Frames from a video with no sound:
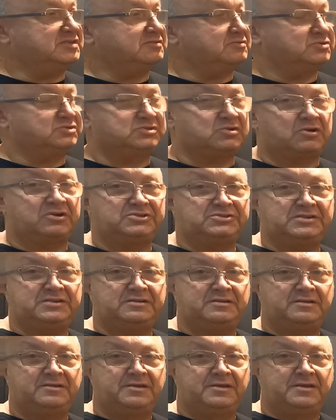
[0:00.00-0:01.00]
Singer
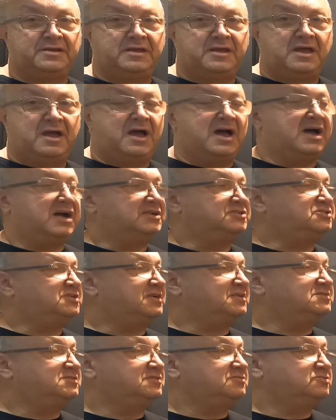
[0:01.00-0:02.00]
Sargent.
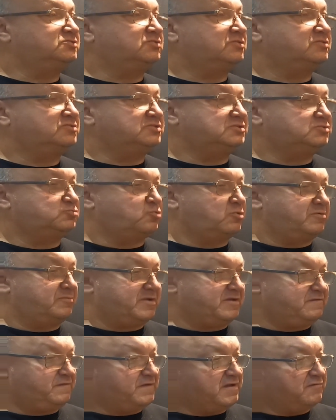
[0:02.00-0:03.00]
John Singer Sargent is one of
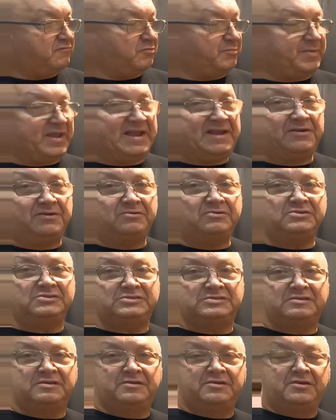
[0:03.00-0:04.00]
my favorite
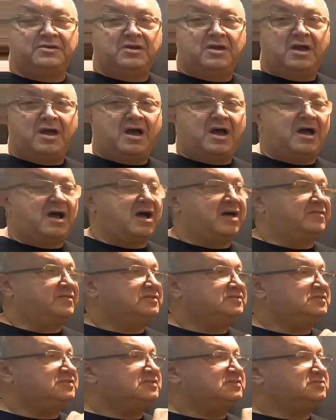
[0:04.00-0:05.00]
painters.
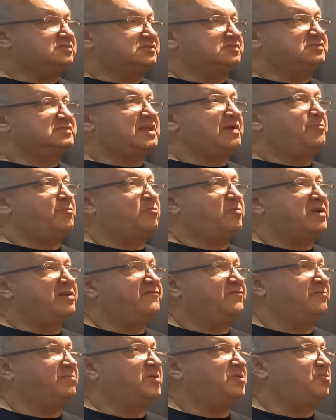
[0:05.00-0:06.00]
This is a step away
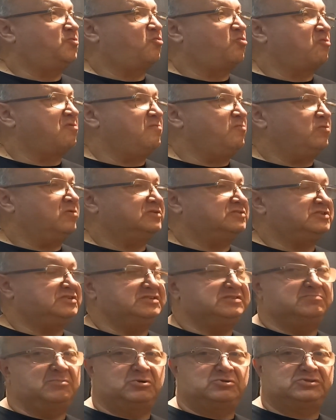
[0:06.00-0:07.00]
from the norm, where
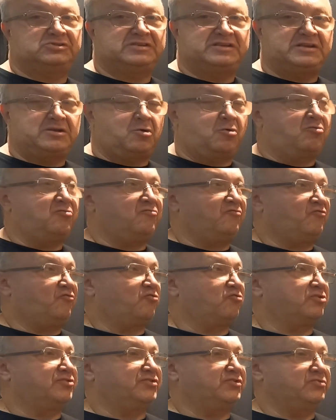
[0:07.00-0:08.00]
he's mostly known
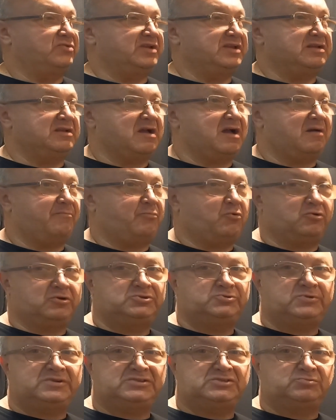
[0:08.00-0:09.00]
for doing
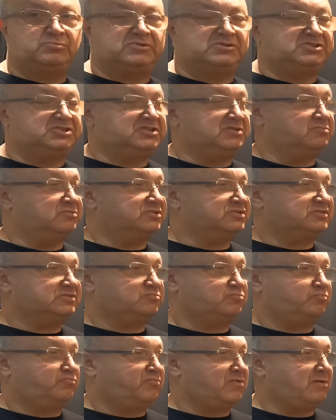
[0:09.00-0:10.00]
portraits, which he
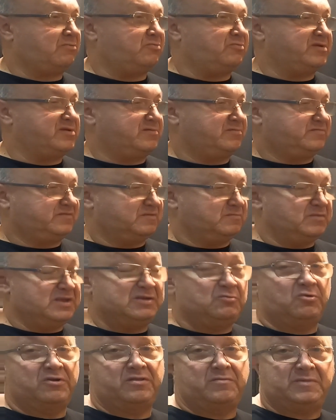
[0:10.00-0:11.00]
was probably, to
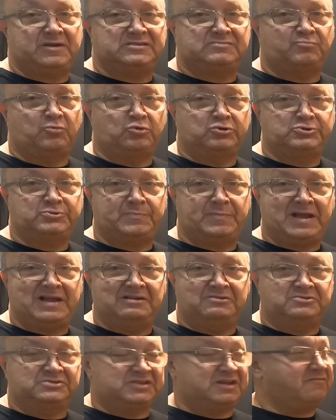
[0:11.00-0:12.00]
me, one of the best portrait
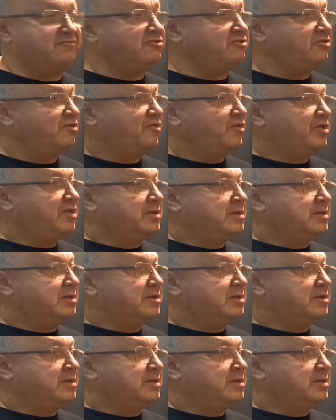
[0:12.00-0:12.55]
painters ever.